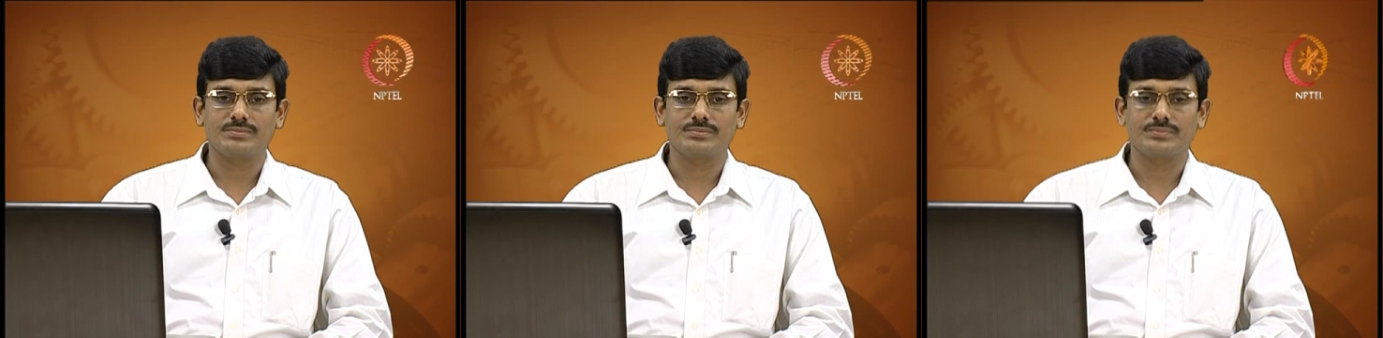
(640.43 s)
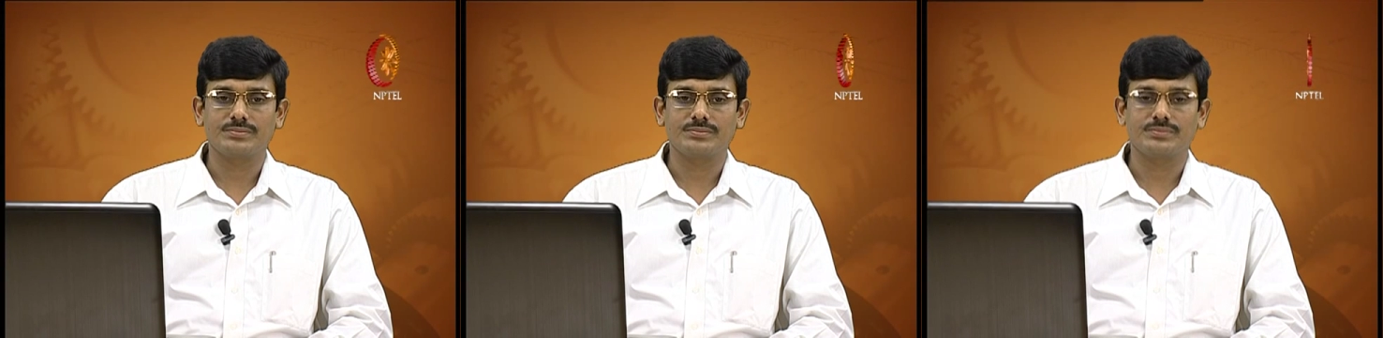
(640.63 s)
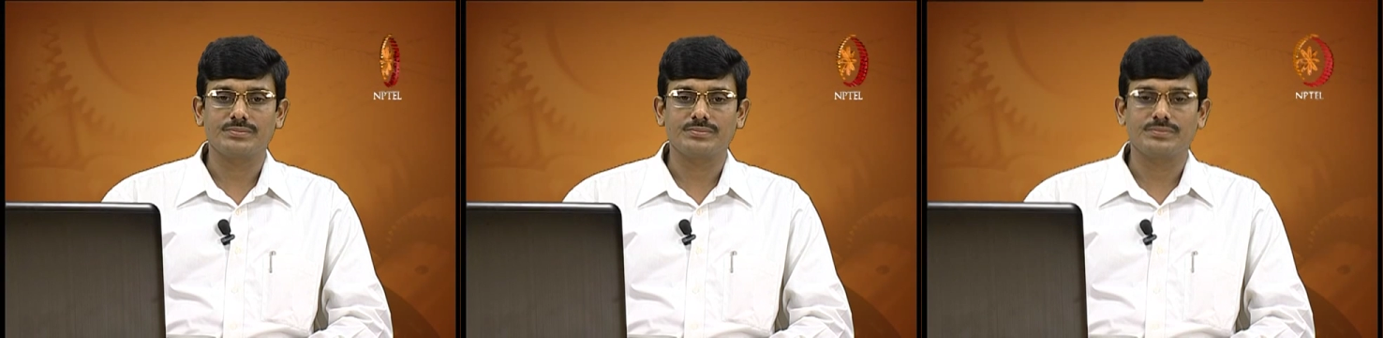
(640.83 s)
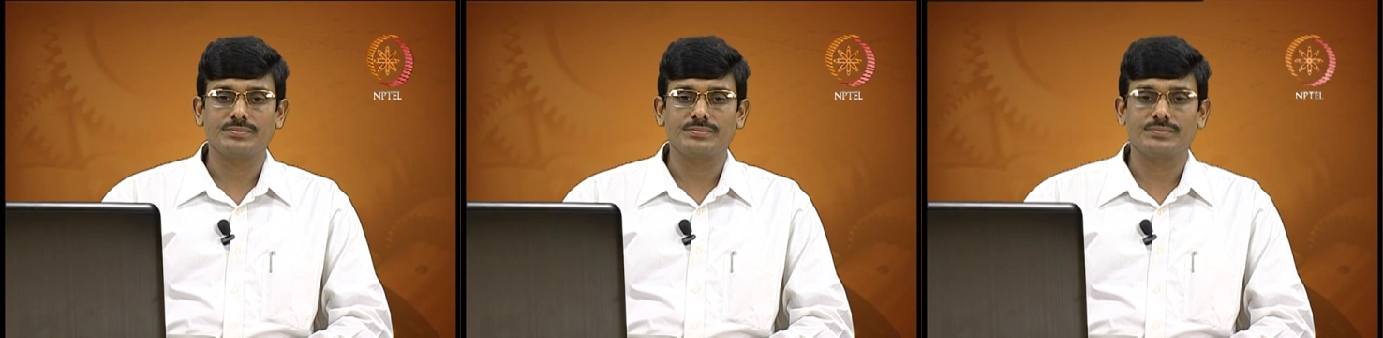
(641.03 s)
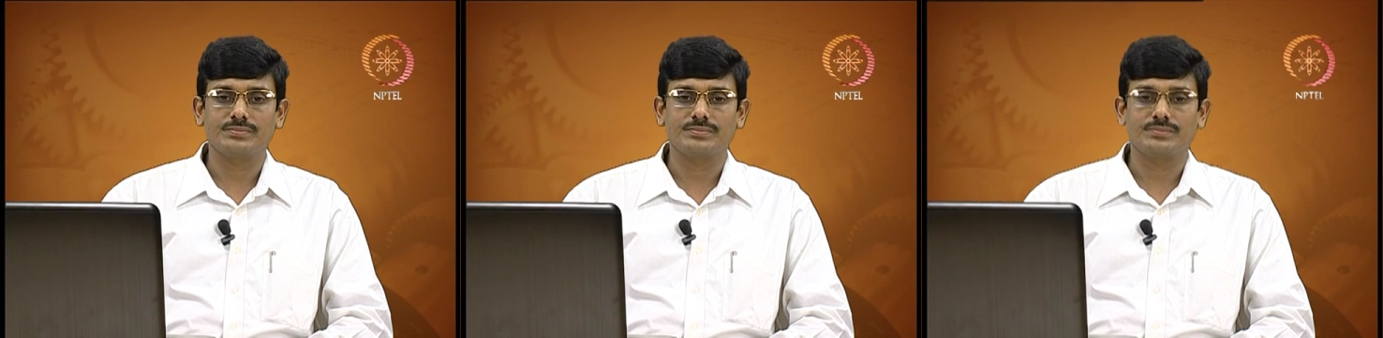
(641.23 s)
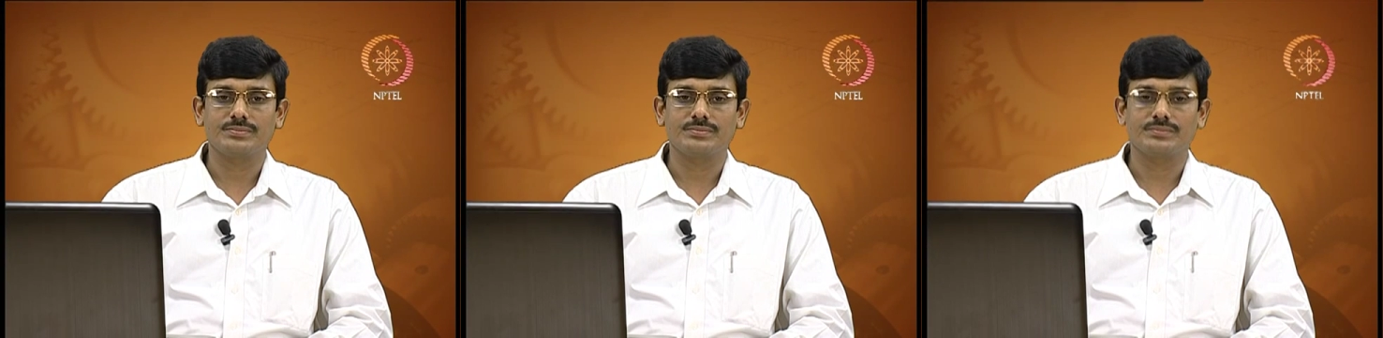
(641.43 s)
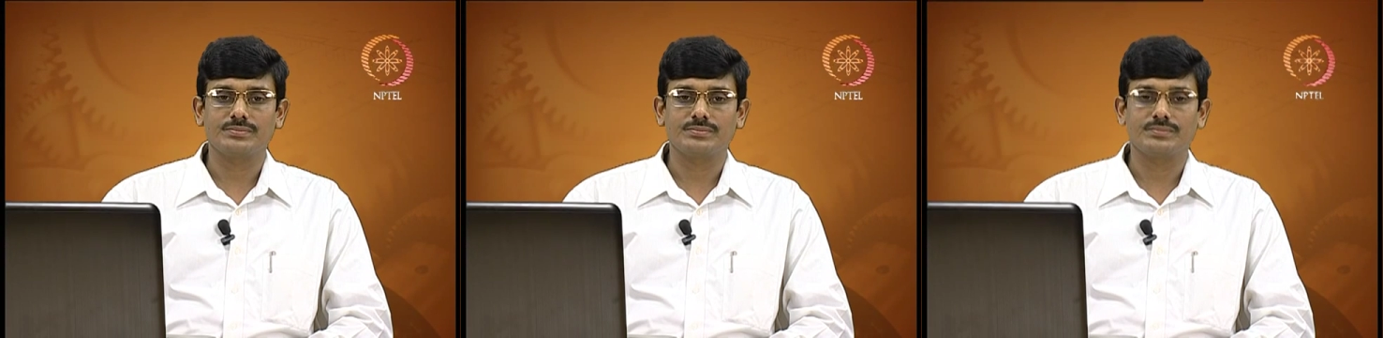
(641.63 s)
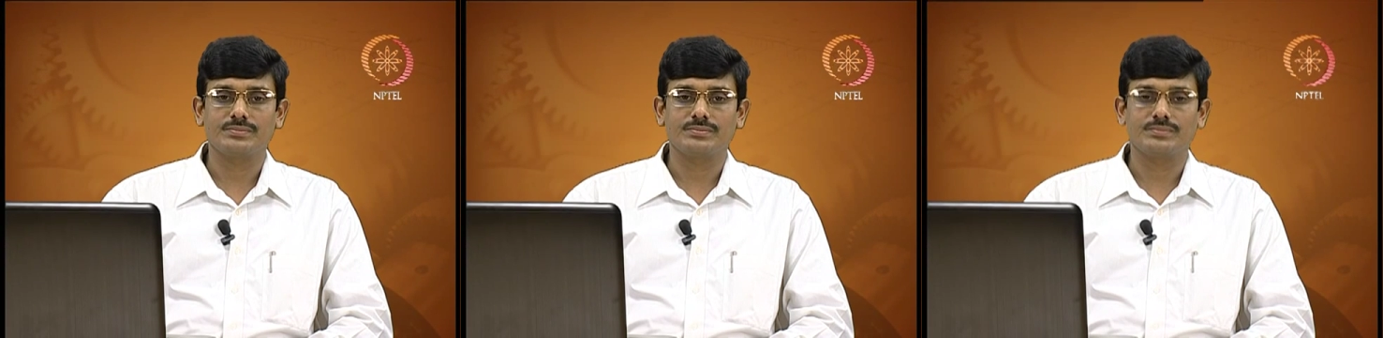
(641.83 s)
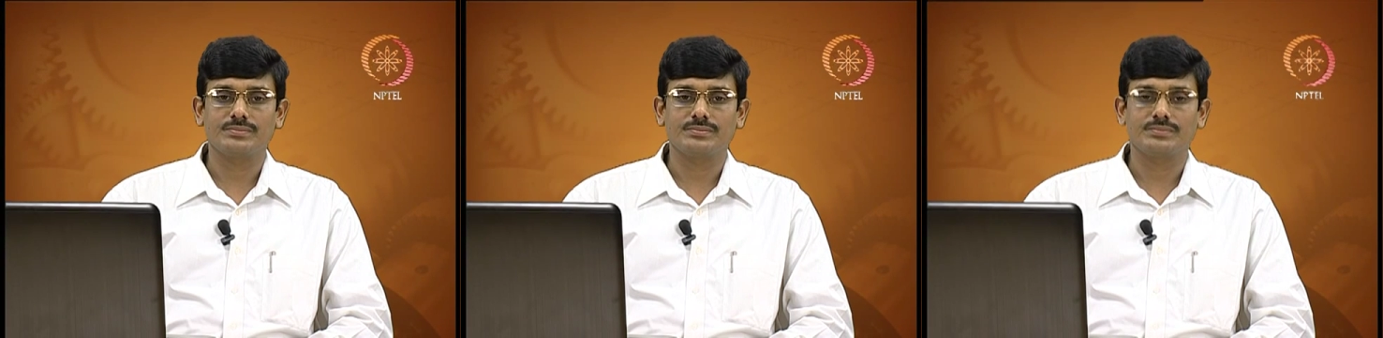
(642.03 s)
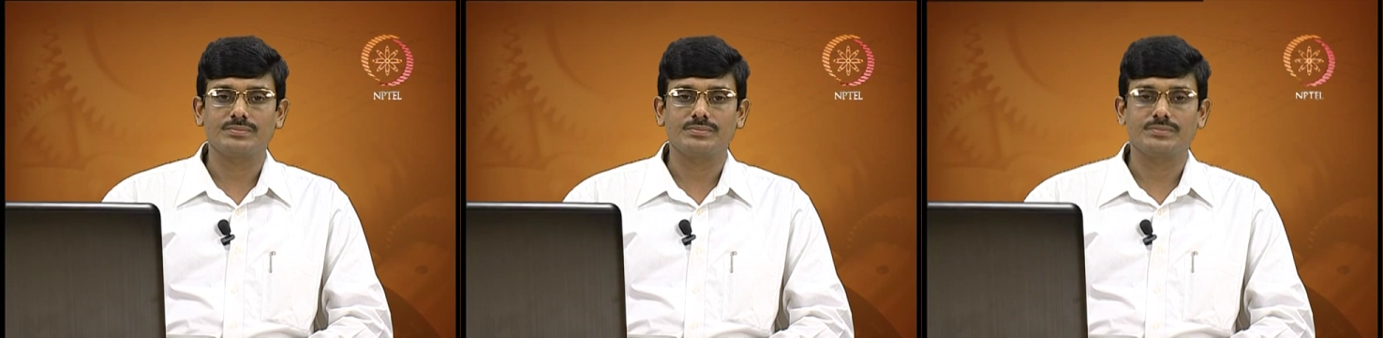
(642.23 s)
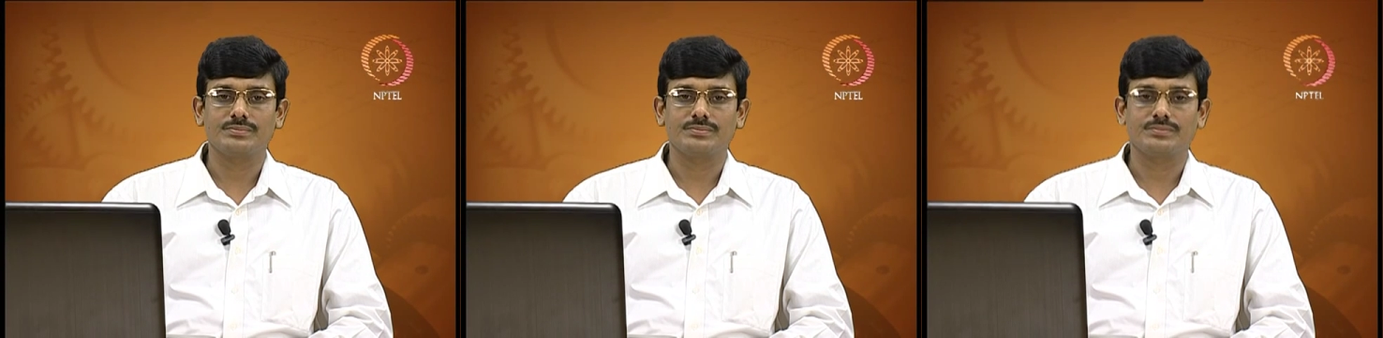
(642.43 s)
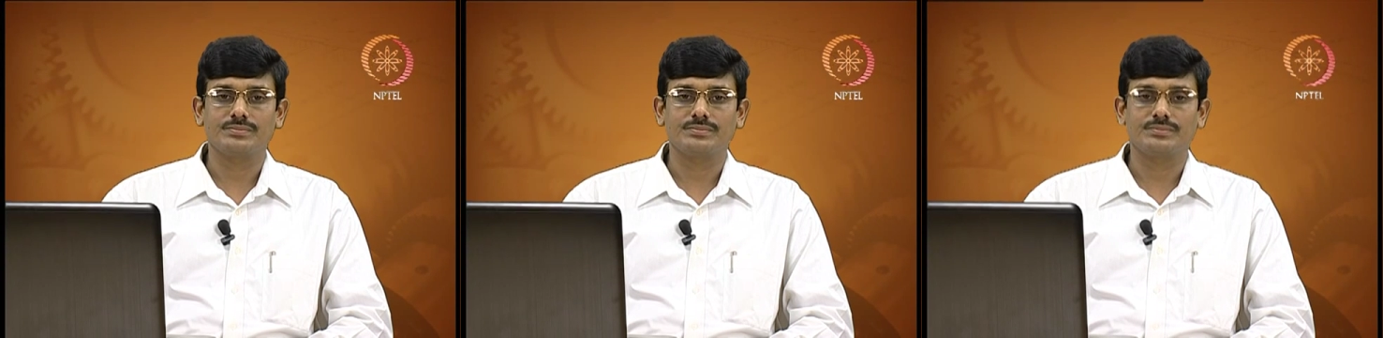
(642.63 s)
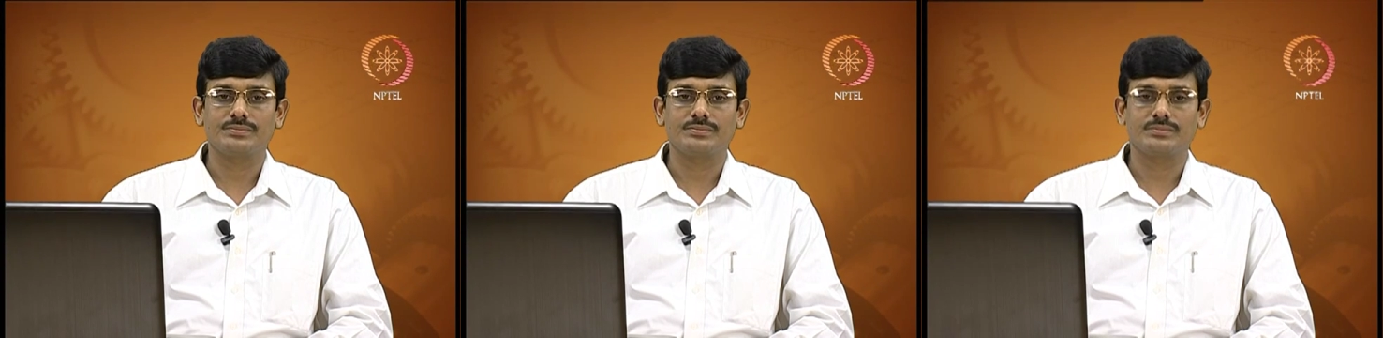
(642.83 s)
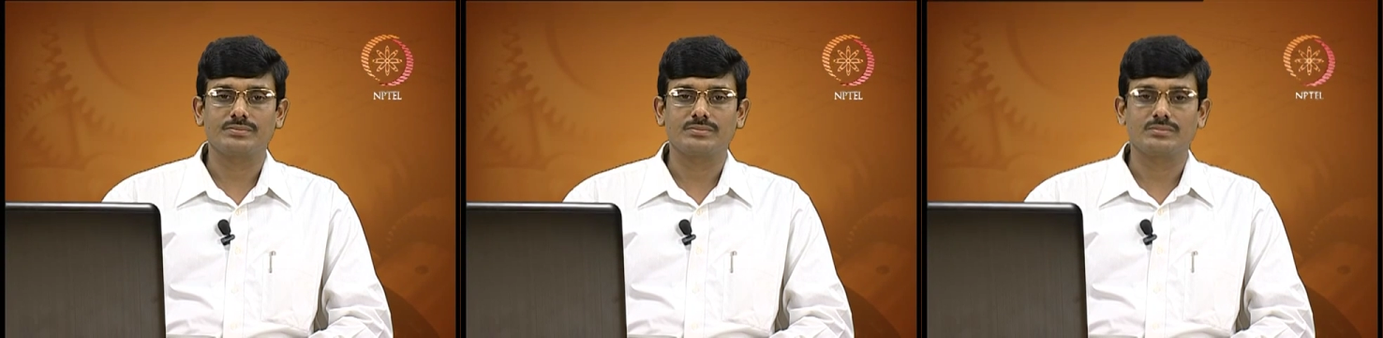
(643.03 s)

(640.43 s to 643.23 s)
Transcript: (silence)